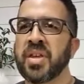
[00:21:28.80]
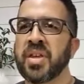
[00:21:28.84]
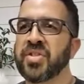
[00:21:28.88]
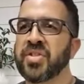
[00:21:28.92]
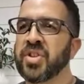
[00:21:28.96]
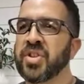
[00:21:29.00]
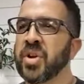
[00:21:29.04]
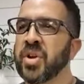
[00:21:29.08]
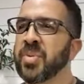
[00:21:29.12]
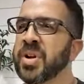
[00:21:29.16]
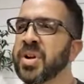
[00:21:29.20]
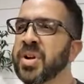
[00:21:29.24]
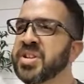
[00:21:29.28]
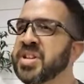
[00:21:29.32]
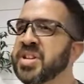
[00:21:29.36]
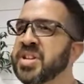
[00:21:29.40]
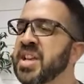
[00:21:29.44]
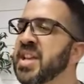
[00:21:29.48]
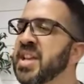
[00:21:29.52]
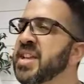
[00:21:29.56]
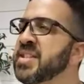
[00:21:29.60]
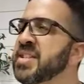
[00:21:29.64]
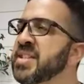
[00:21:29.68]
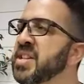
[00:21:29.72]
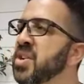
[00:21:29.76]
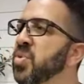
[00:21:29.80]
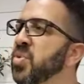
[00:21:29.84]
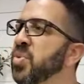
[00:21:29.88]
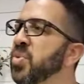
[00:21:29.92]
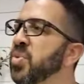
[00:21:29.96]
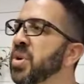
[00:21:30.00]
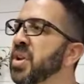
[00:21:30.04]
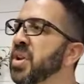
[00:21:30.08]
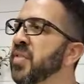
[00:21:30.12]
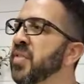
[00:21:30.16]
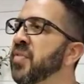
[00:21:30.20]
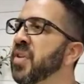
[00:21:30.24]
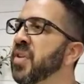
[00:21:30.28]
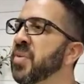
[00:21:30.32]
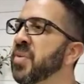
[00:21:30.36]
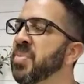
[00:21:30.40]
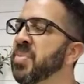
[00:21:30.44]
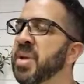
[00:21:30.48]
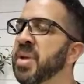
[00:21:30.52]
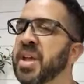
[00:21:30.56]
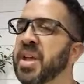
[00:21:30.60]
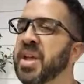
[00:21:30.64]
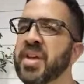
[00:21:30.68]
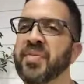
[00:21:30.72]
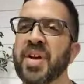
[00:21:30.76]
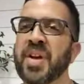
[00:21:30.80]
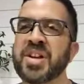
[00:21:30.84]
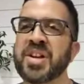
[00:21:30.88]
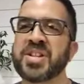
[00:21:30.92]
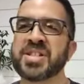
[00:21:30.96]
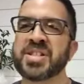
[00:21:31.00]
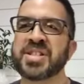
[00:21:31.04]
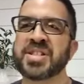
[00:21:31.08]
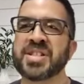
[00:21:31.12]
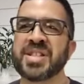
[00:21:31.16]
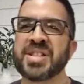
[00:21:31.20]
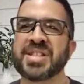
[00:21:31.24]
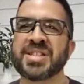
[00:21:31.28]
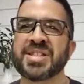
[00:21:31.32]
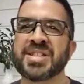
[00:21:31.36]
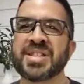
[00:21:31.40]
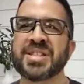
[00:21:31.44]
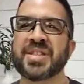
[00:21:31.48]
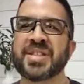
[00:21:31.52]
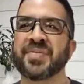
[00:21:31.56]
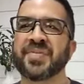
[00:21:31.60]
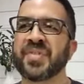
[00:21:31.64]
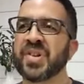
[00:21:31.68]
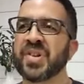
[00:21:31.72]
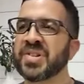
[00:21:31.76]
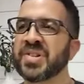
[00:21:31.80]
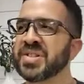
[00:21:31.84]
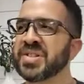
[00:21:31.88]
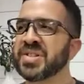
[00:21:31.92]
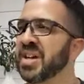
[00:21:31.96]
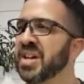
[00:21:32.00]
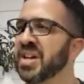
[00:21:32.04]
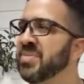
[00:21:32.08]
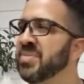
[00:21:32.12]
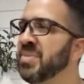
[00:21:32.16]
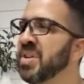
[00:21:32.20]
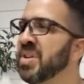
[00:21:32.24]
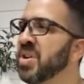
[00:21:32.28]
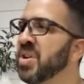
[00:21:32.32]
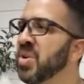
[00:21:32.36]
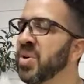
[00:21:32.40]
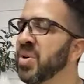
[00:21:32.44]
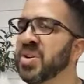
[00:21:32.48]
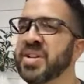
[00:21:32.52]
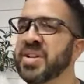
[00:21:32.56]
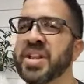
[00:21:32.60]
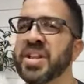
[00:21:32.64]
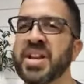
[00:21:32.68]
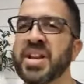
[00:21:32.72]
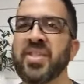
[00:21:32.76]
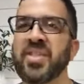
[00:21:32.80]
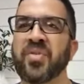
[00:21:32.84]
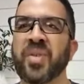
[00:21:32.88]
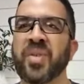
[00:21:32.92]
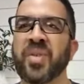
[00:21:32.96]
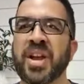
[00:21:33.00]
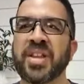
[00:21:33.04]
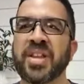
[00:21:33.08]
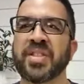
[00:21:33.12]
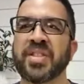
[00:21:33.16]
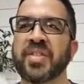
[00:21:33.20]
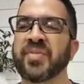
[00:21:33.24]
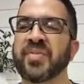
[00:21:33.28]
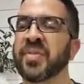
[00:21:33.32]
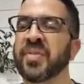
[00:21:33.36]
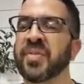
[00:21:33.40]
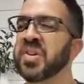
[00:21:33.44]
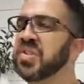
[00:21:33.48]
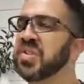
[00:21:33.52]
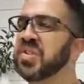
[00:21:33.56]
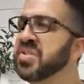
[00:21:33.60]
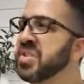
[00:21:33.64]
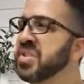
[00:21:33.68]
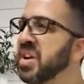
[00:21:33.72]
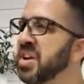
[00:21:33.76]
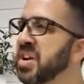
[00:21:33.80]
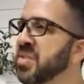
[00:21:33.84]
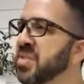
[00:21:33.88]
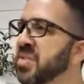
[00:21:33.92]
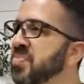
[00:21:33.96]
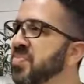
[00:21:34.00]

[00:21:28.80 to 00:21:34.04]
So much easier would have it been if I just listened the first time or did it right the first time.